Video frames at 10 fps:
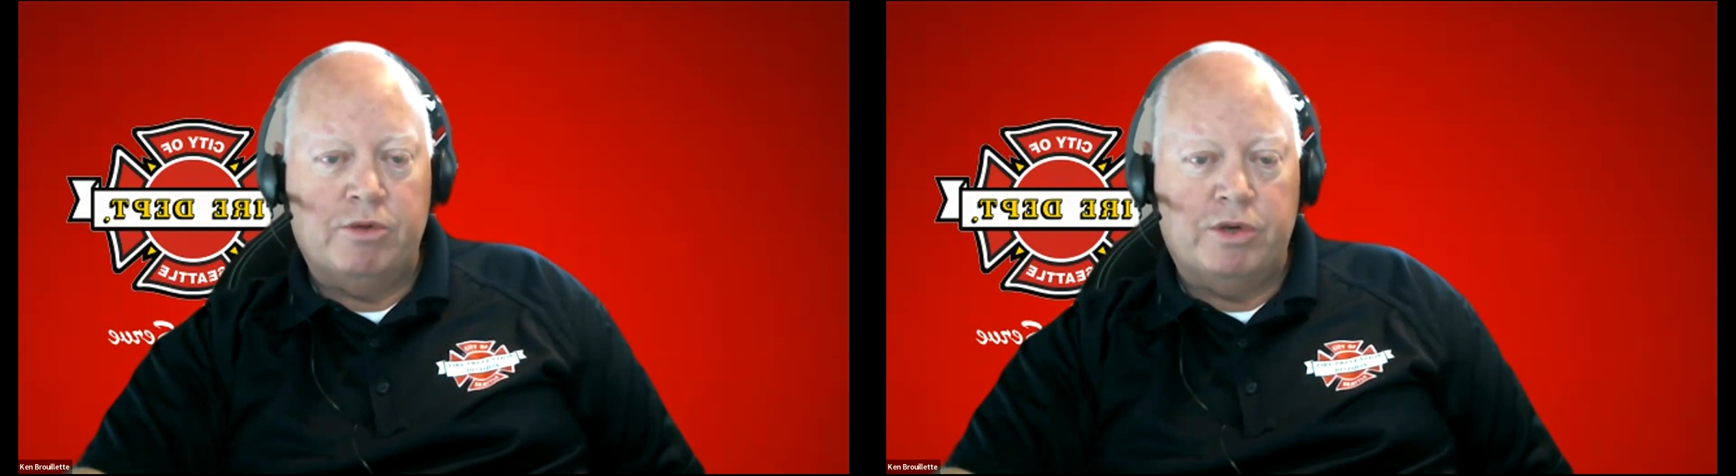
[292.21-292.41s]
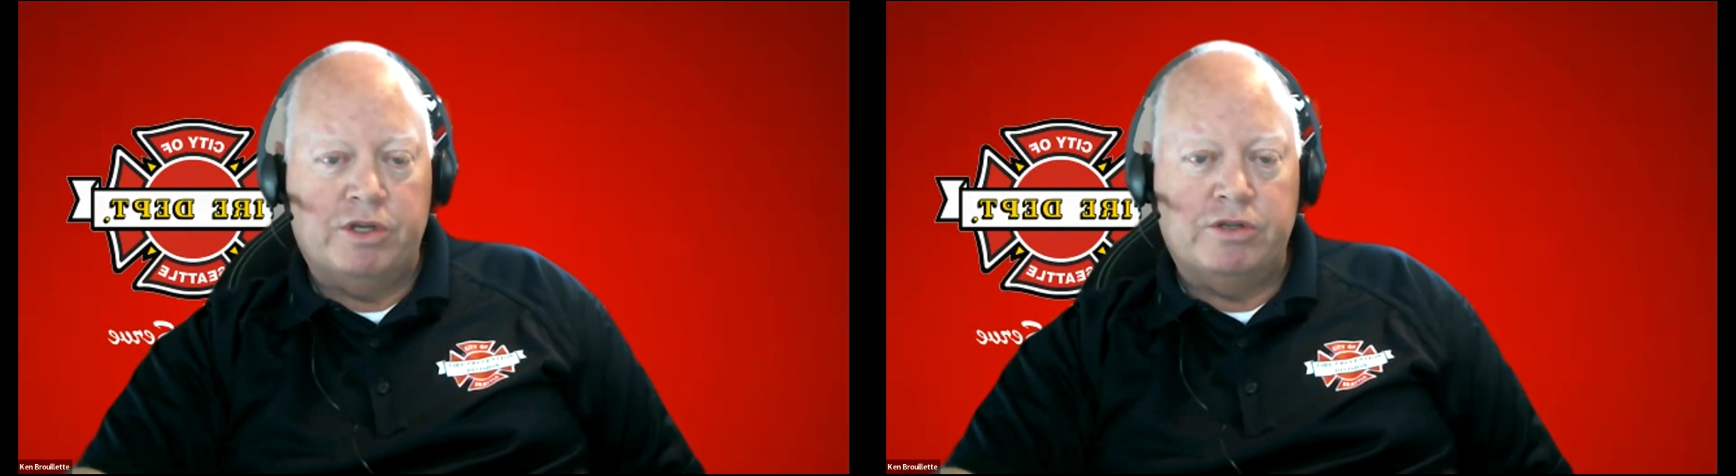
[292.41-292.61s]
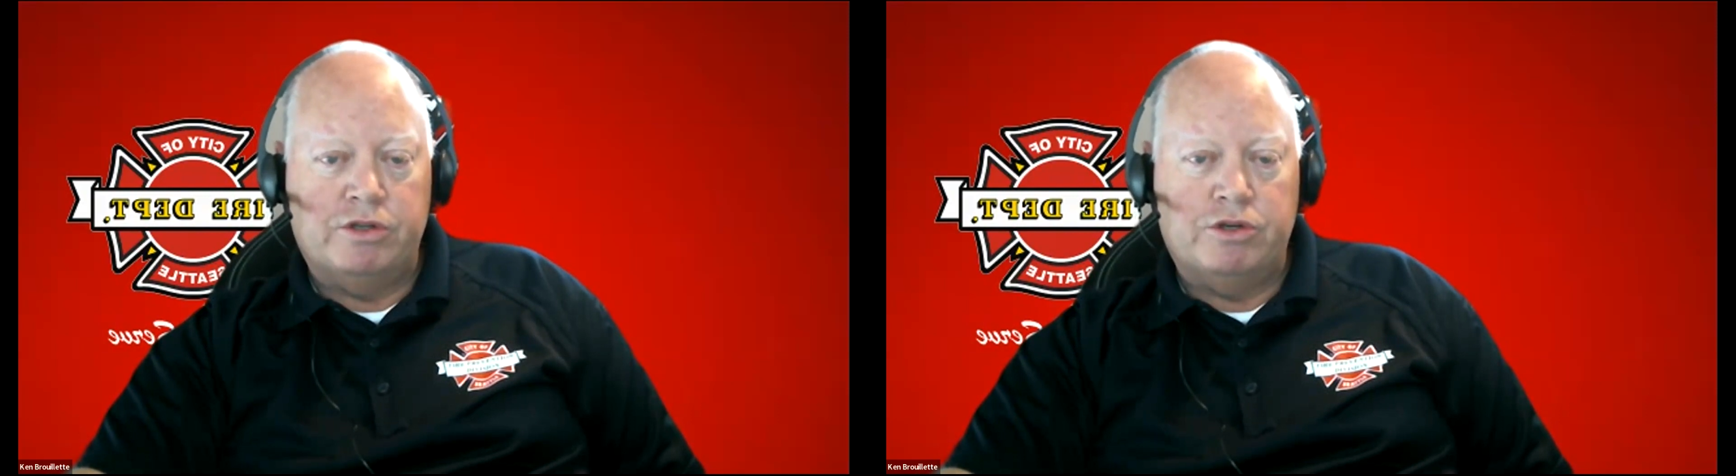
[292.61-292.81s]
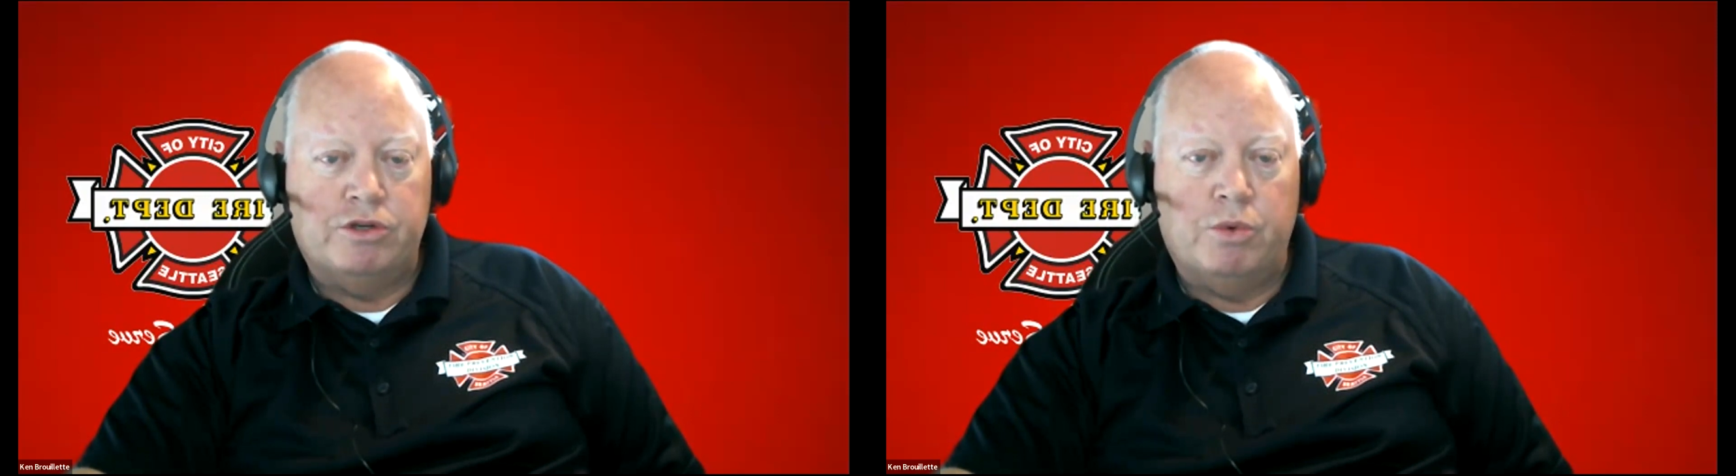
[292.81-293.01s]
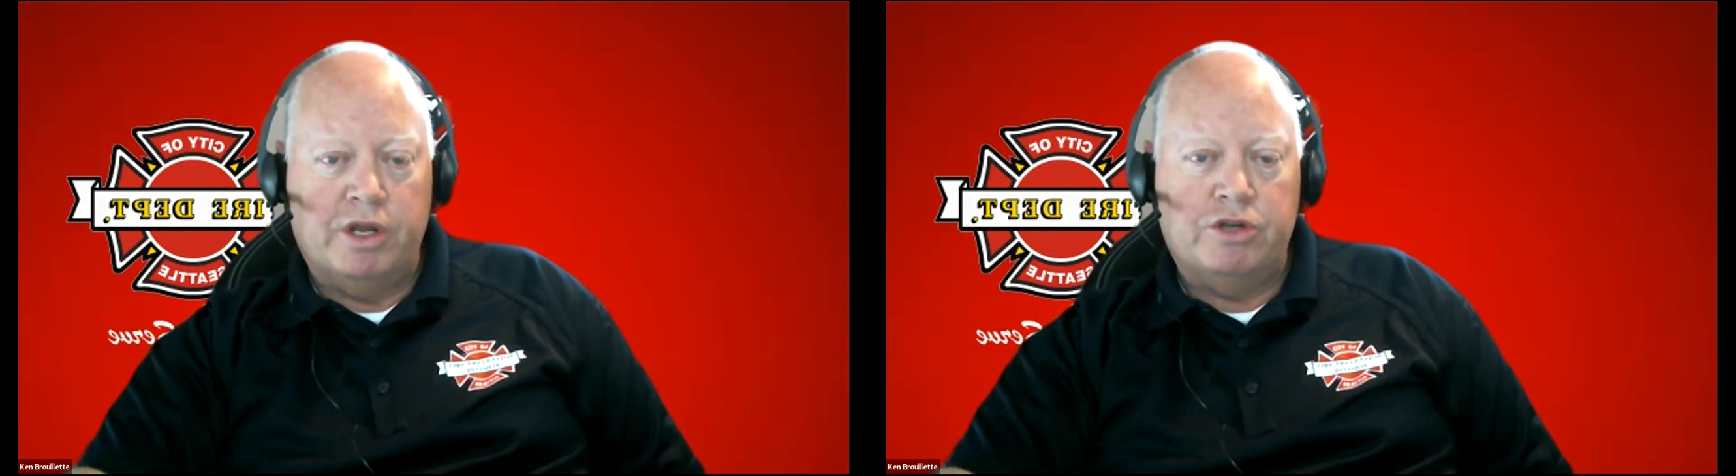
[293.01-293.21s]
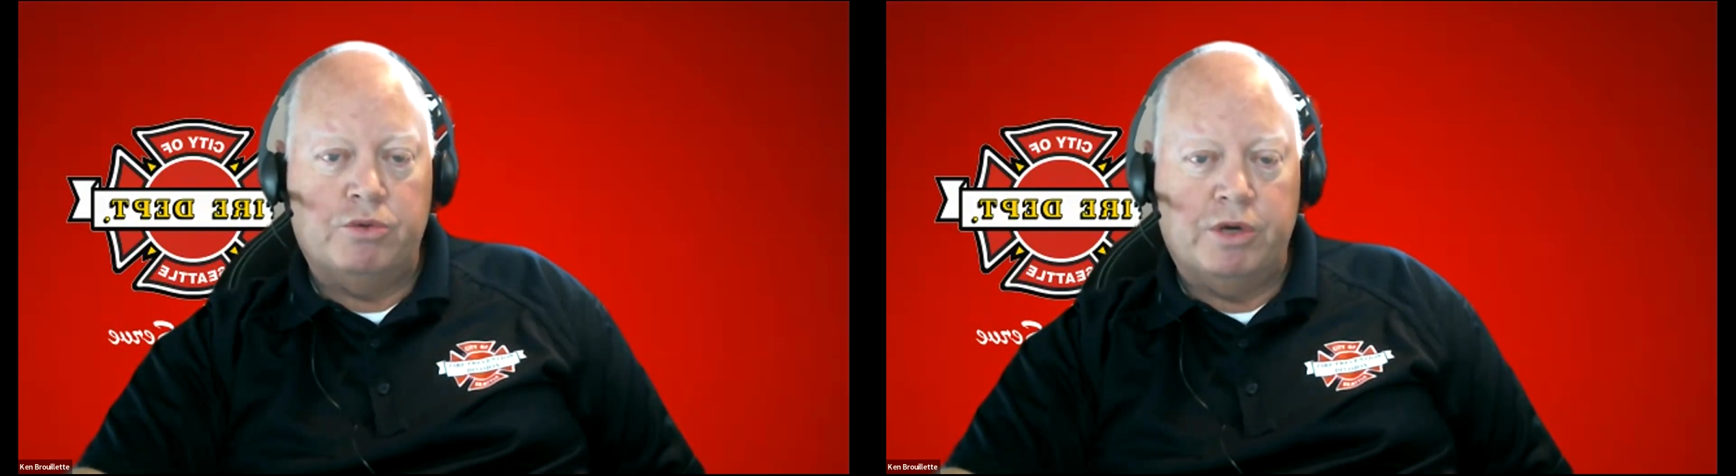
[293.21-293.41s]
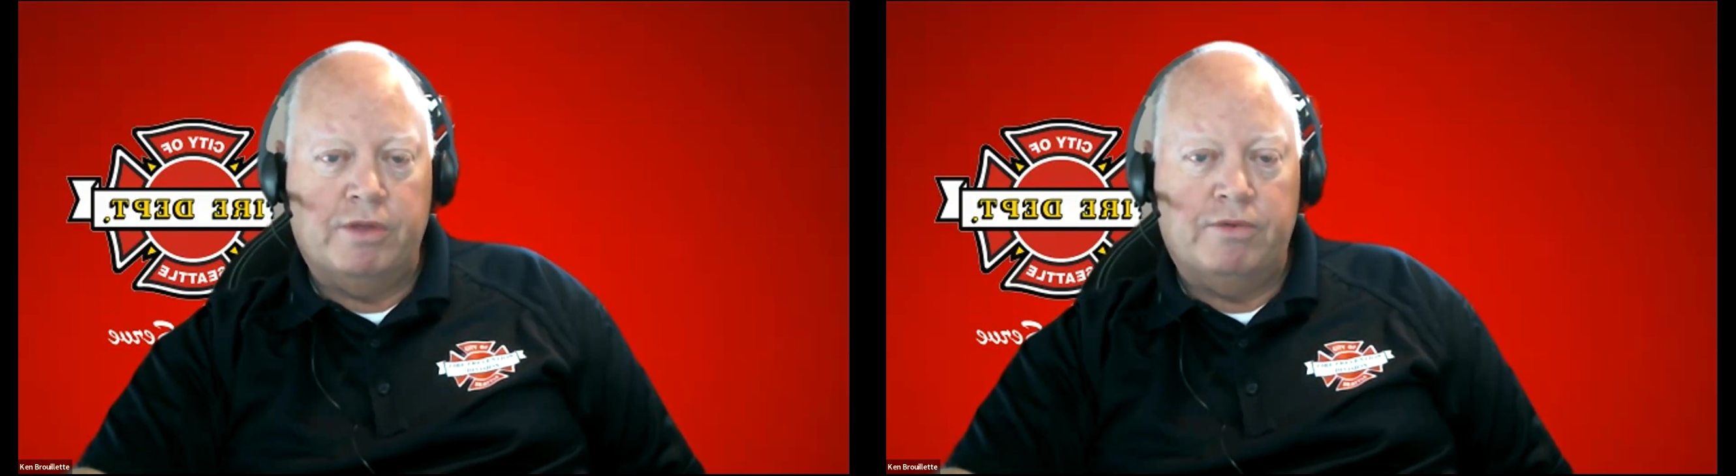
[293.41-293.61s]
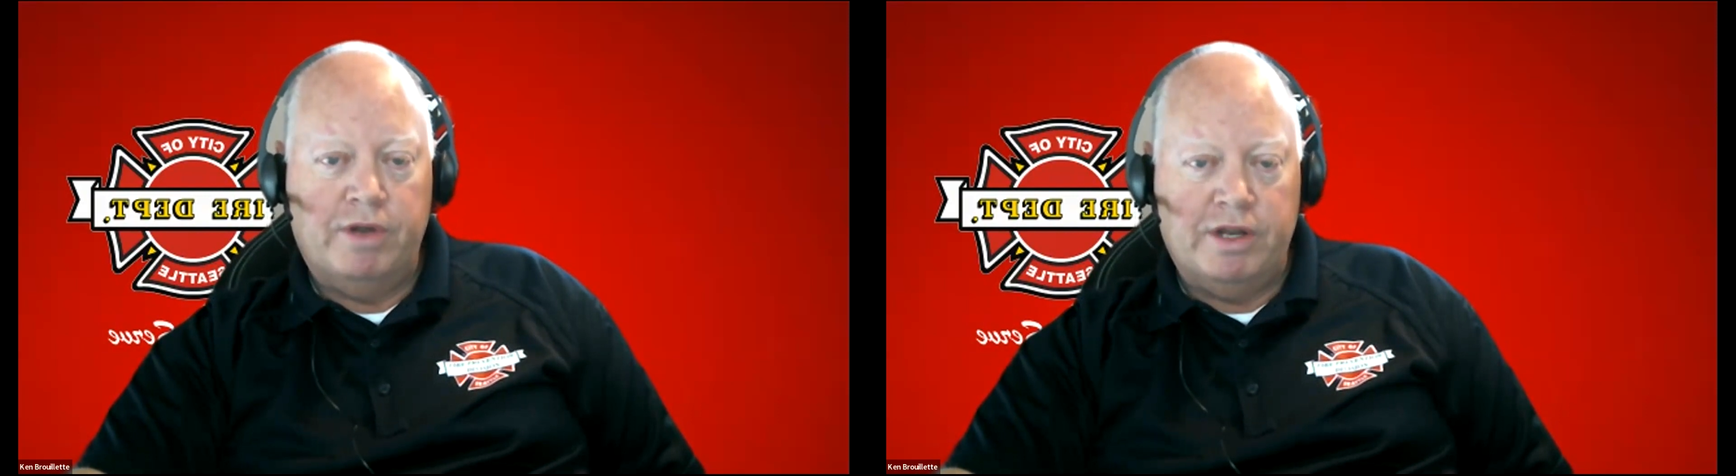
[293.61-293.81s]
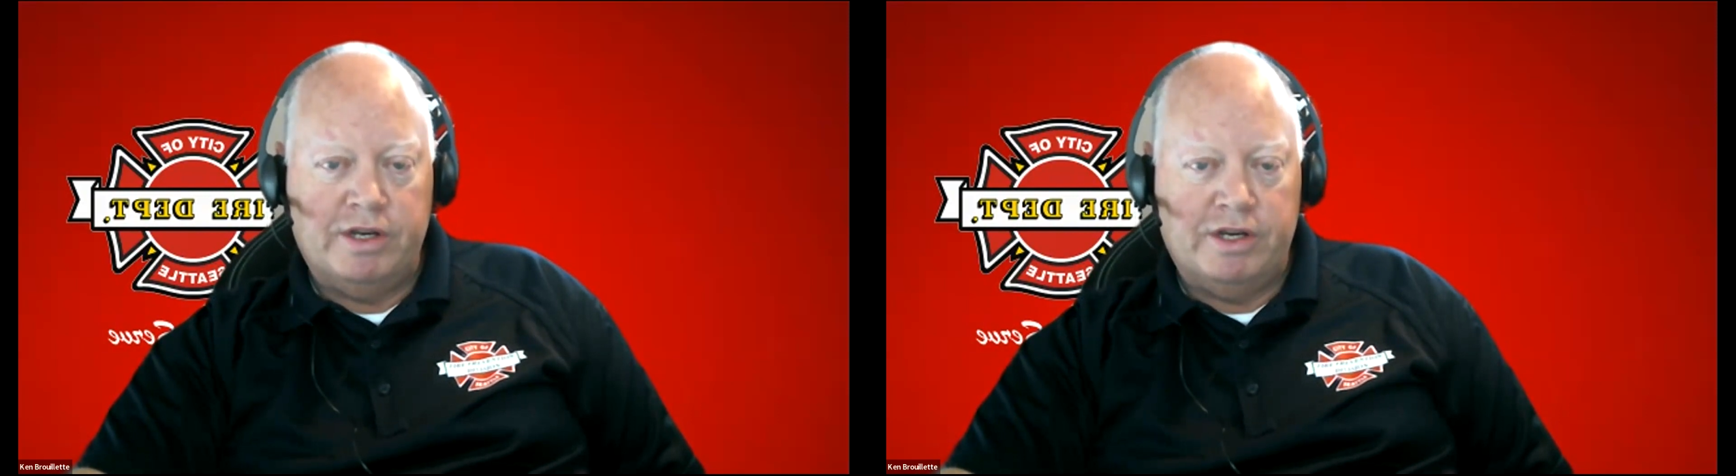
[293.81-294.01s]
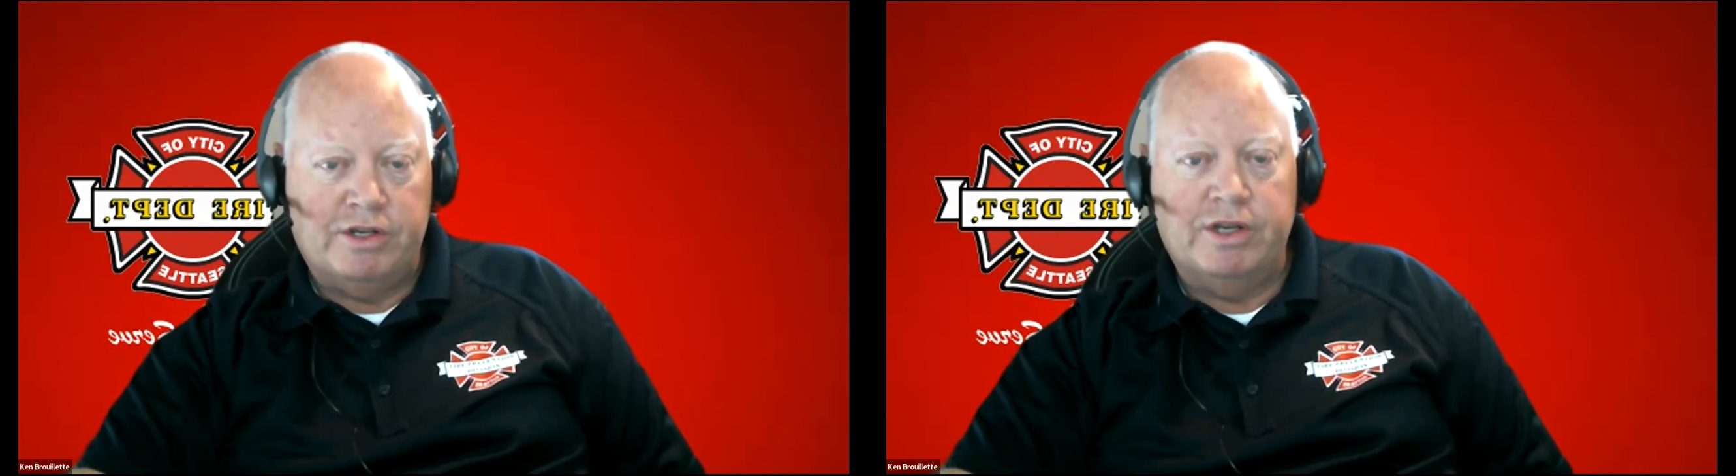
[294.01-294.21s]
which is the 2023
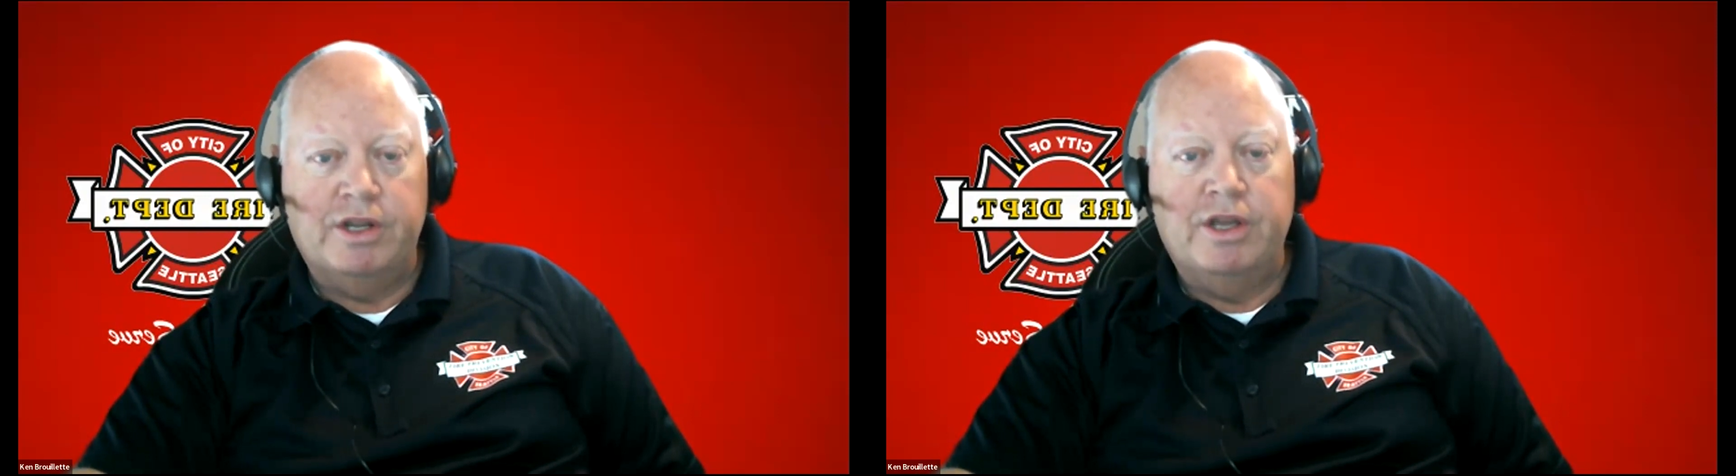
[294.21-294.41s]
edition